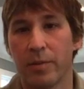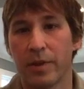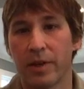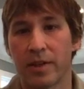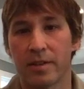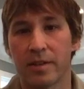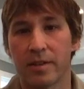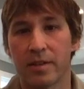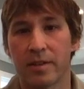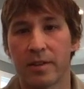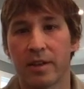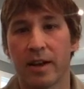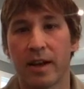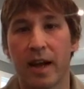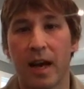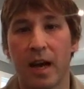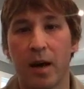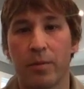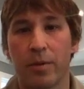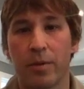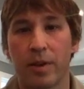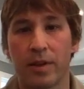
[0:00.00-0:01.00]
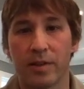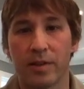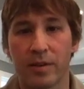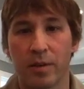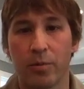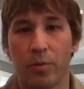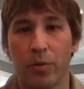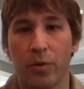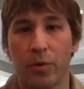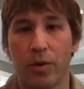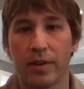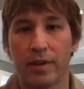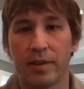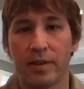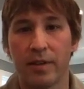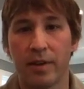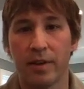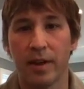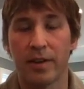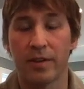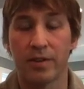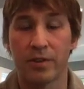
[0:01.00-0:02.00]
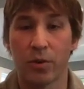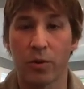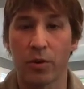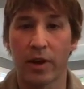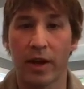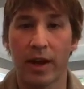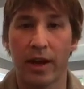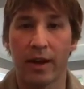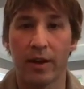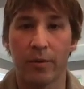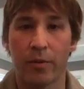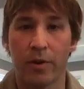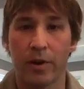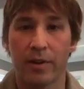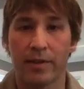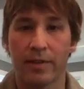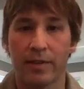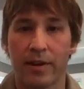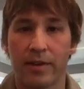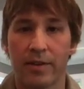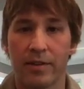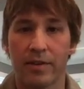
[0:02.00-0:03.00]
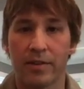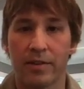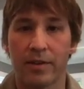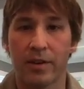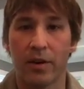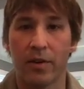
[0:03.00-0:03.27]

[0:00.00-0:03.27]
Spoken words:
because it's going to happen at some point, and it's okay when it does.